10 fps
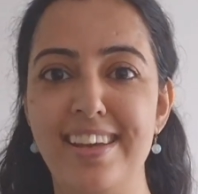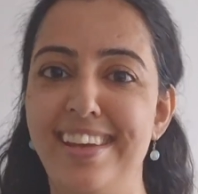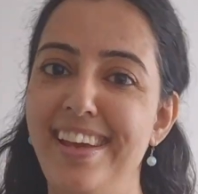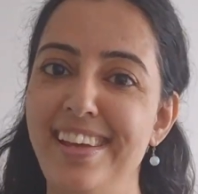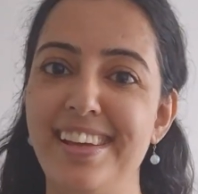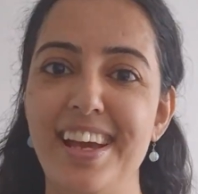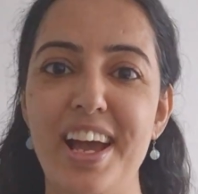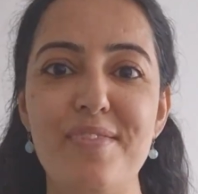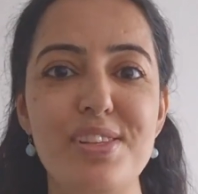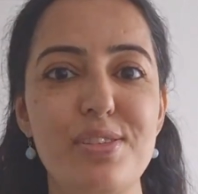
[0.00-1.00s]
Yeah,
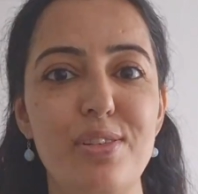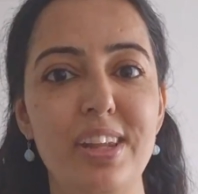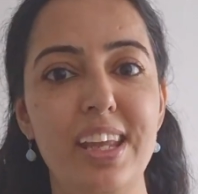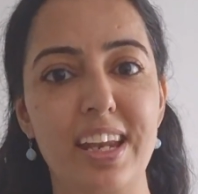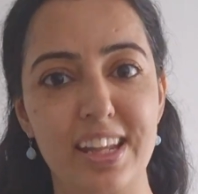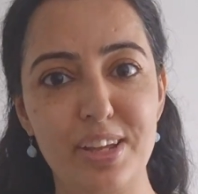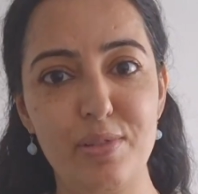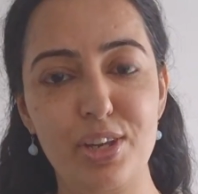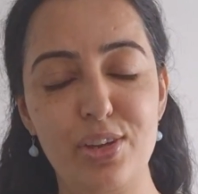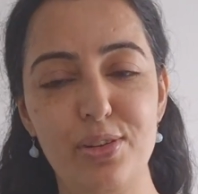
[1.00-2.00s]
I will see you in the another
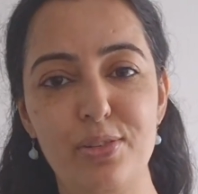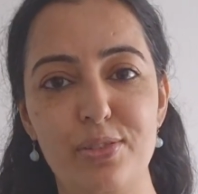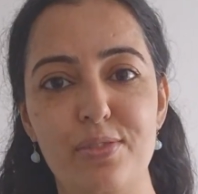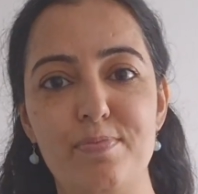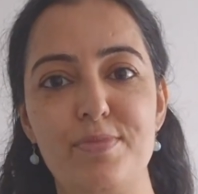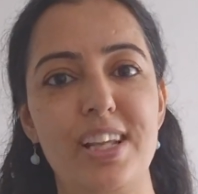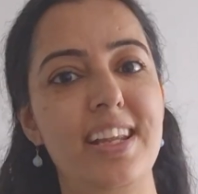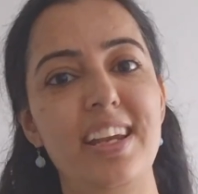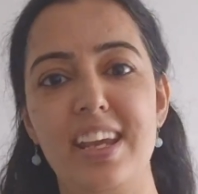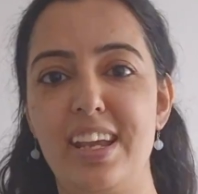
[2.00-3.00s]
video. Till
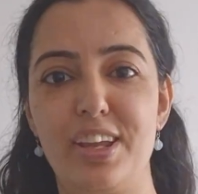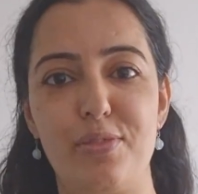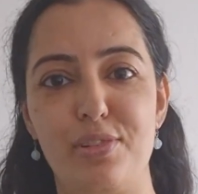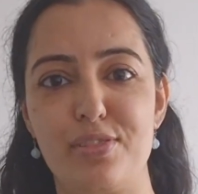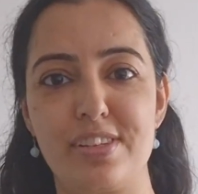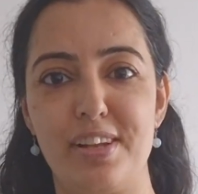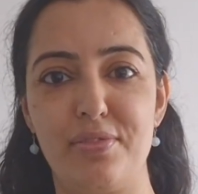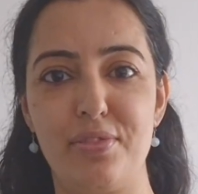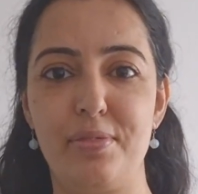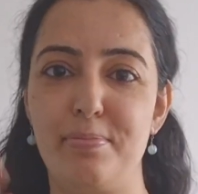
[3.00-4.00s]
then, take care of yourself.
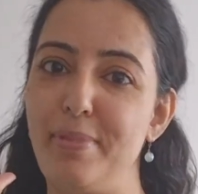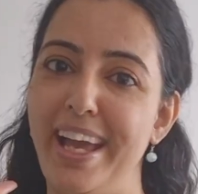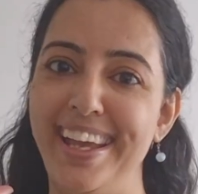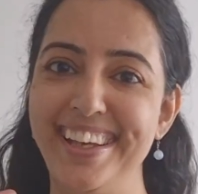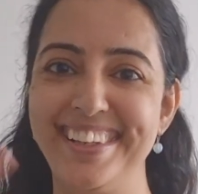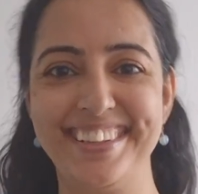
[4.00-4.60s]
Bye.